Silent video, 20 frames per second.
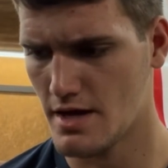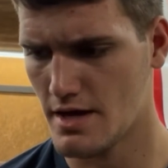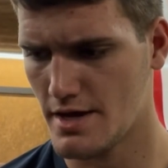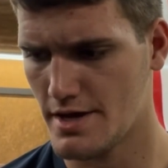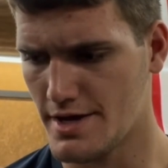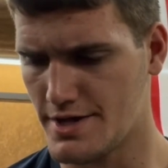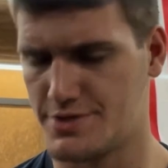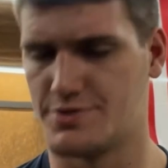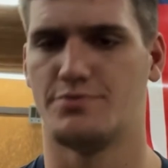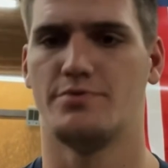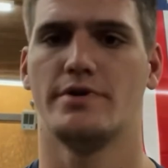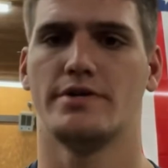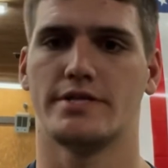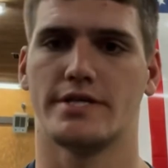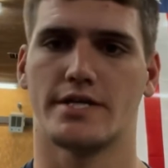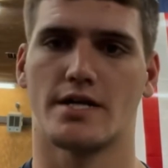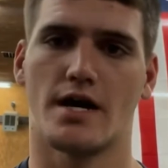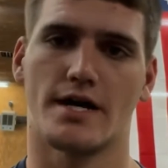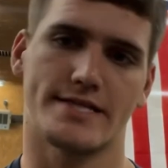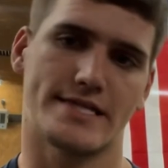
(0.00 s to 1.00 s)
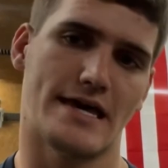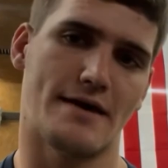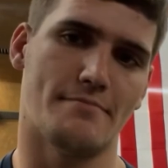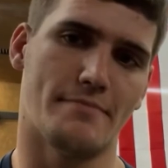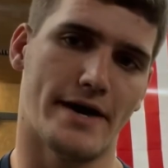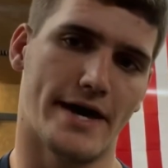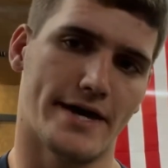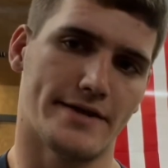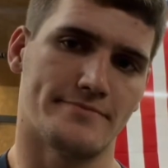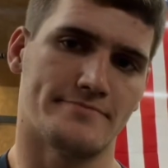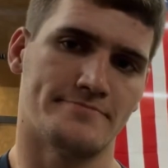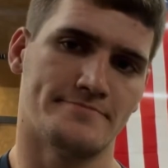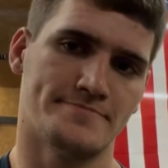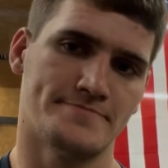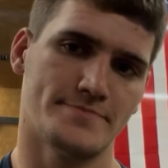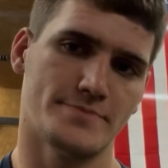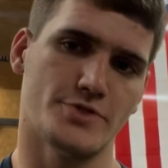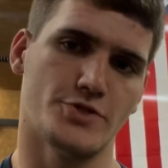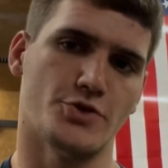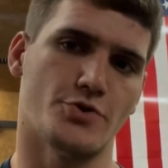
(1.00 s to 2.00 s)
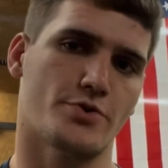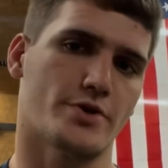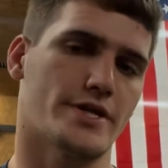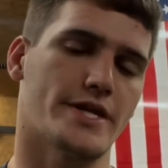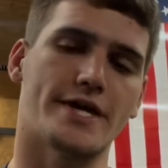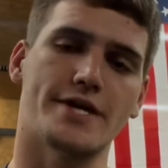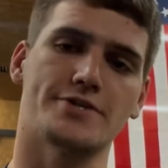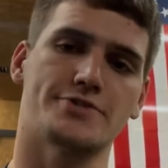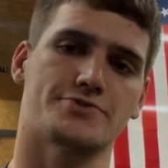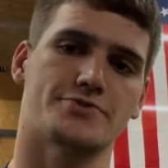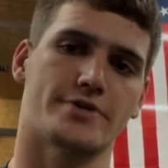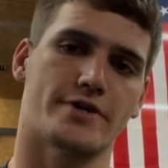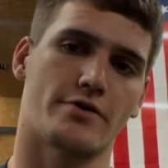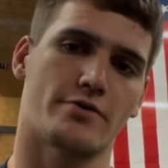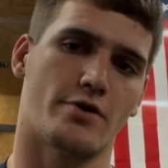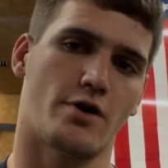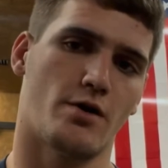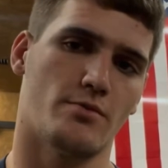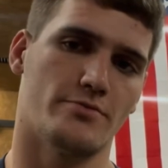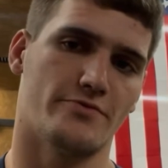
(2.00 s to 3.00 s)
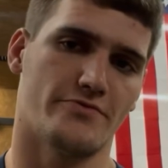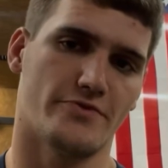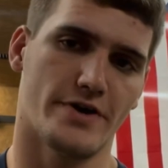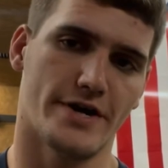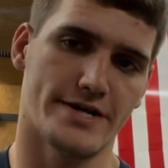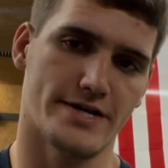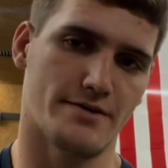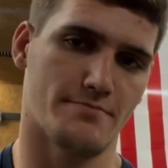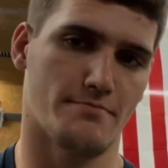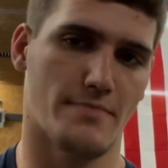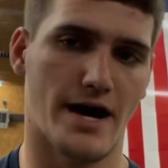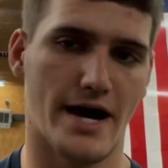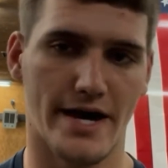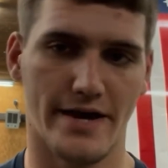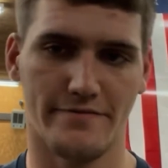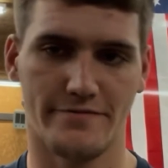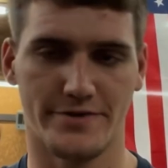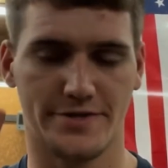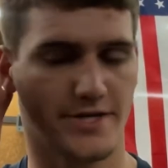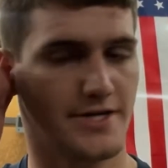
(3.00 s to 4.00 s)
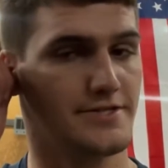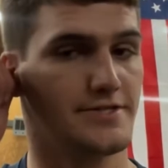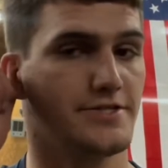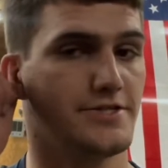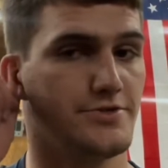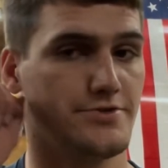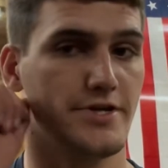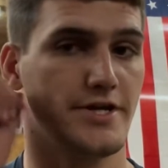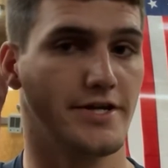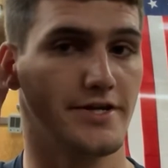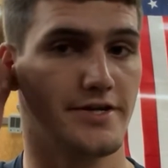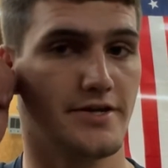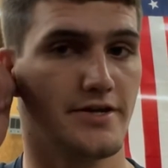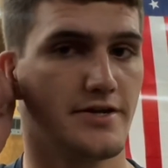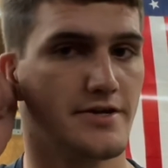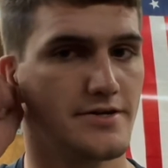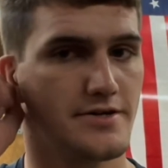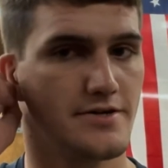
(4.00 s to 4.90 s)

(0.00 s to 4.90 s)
It's really not that bad. You could easily go to Harbor Freight and buy everything that you need.